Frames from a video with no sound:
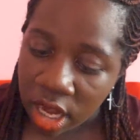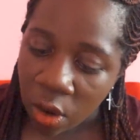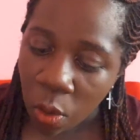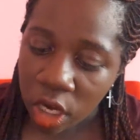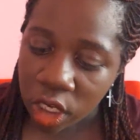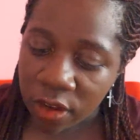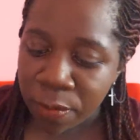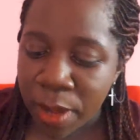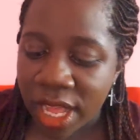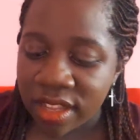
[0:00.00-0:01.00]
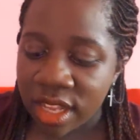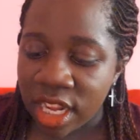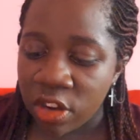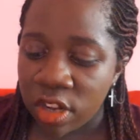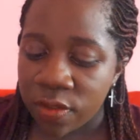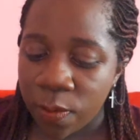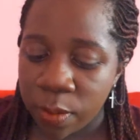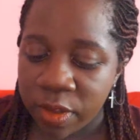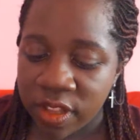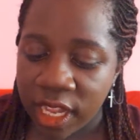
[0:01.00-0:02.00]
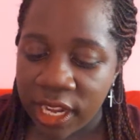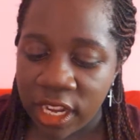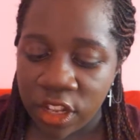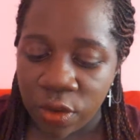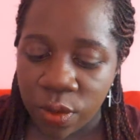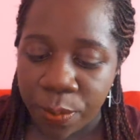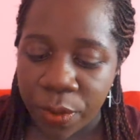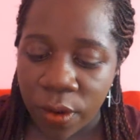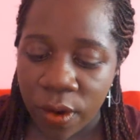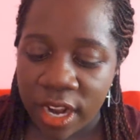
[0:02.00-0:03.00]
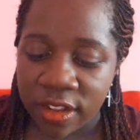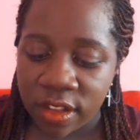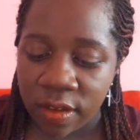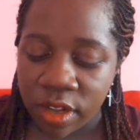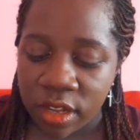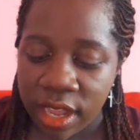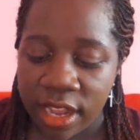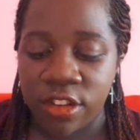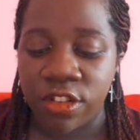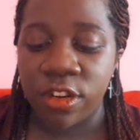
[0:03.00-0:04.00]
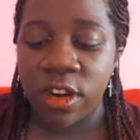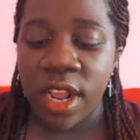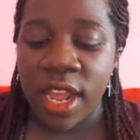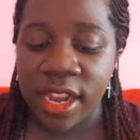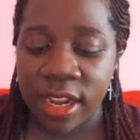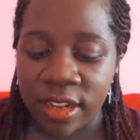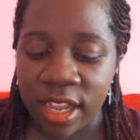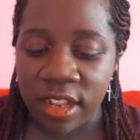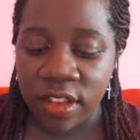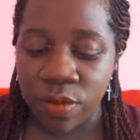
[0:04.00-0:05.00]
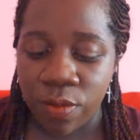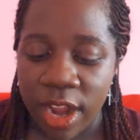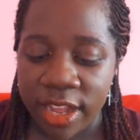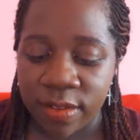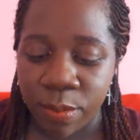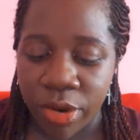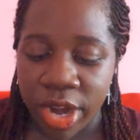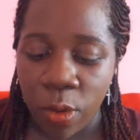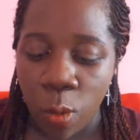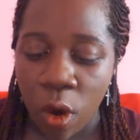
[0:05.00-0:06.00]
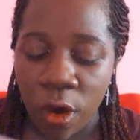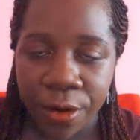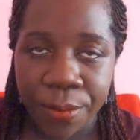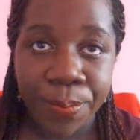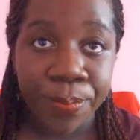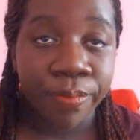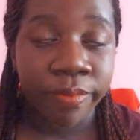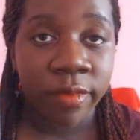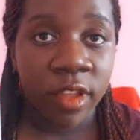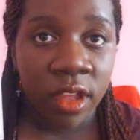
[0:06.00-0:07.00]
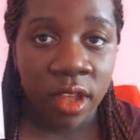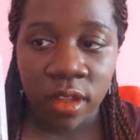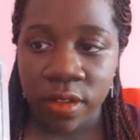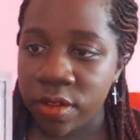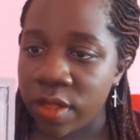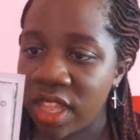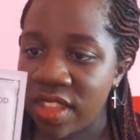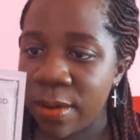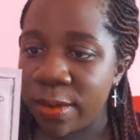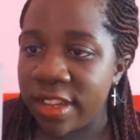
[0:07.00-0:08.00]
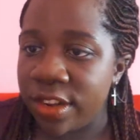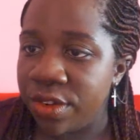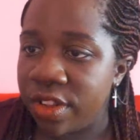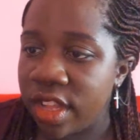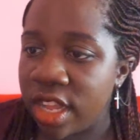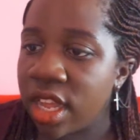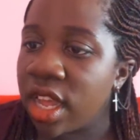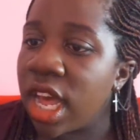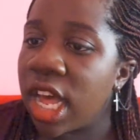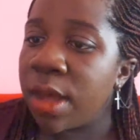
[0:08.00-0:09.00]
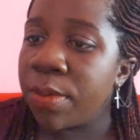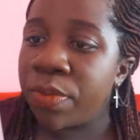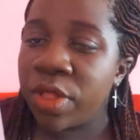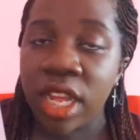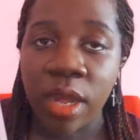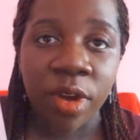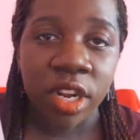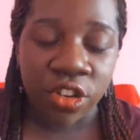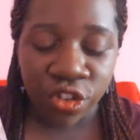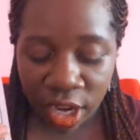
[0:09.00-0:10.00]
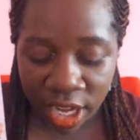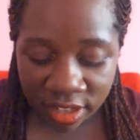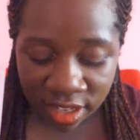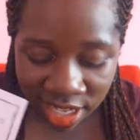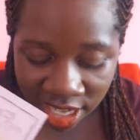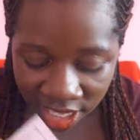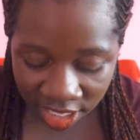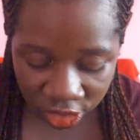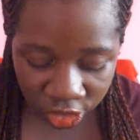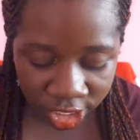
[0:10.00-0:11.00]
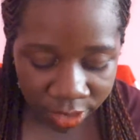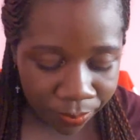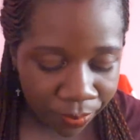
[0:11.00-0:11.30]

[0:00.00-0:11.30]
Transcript: A wash-off mask that transforms skin into a pure and soft texture and contains rice bran water. So this sounds interesting. I um, think I'm gonna try it tonight actually.